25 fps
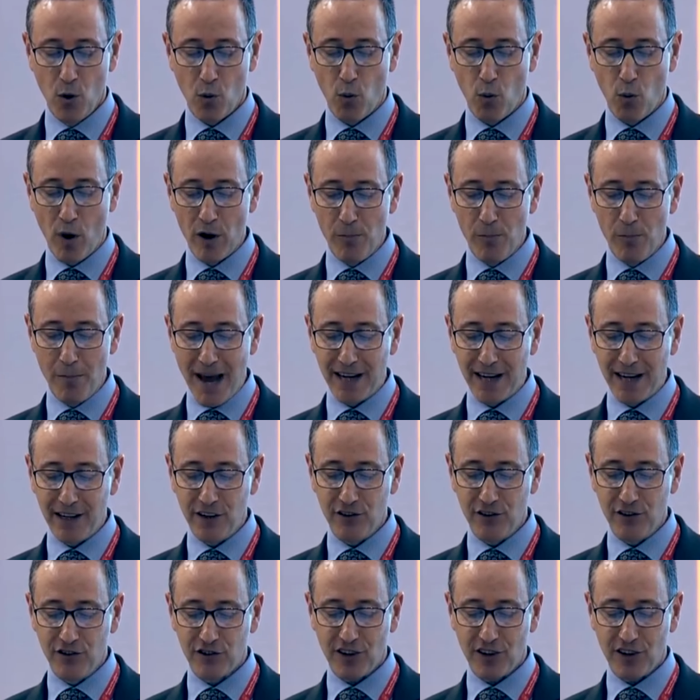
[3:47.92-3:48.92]

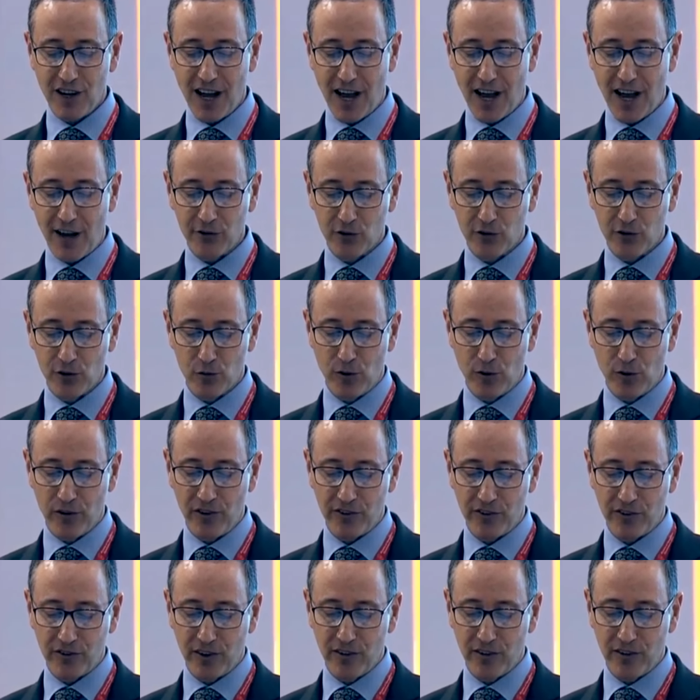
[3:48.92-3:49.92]
Well-managed,
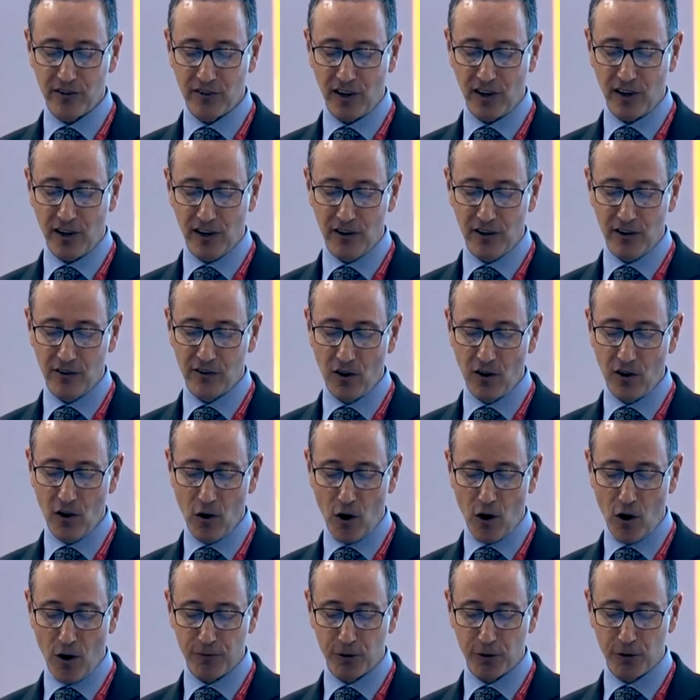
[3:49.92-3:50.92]
hazard-resistant cities
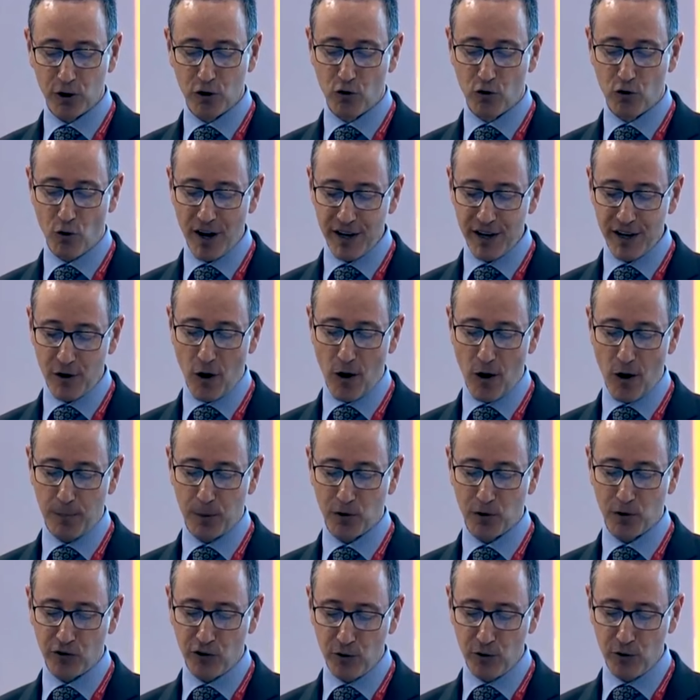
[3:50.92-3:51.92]
offer great
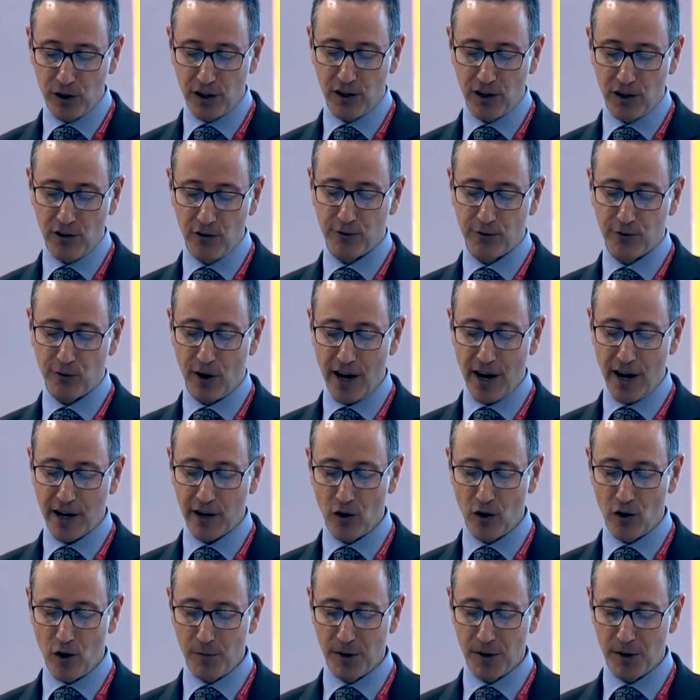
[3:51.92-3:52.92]
opportunities for
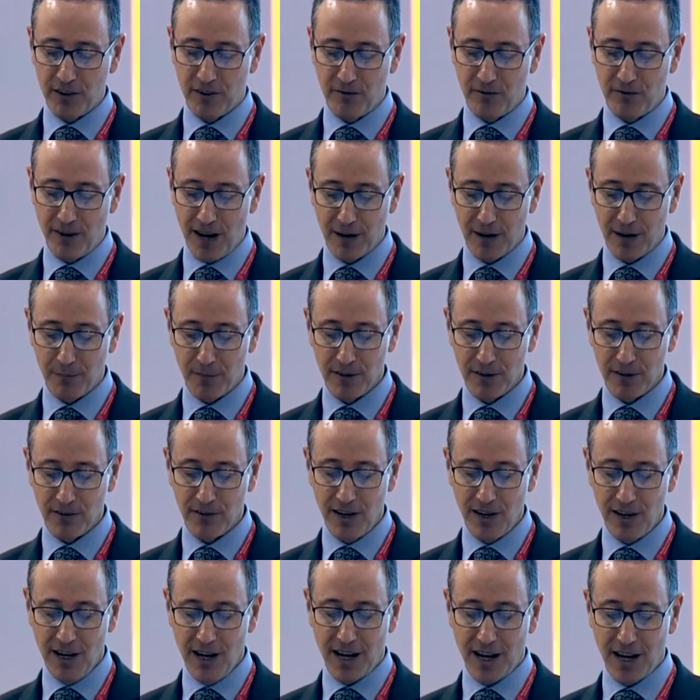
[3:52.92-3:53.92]
economic
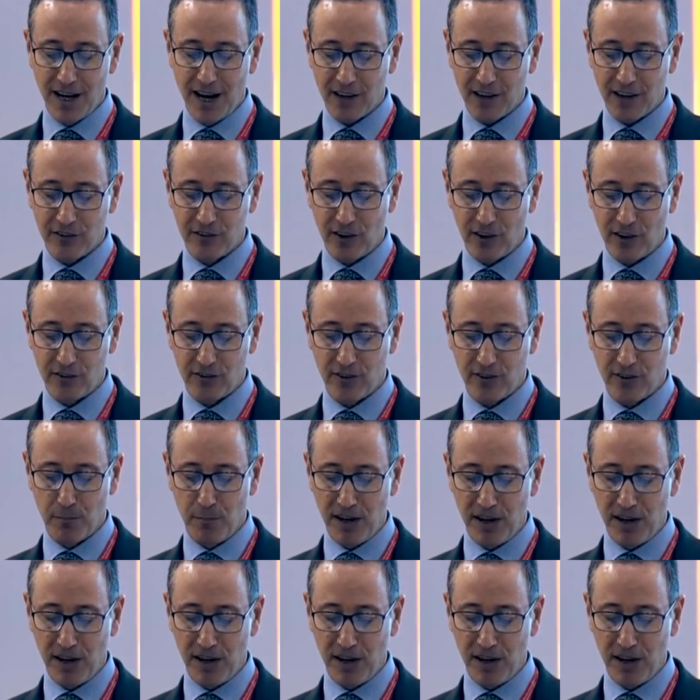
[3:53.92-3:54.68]
development and access to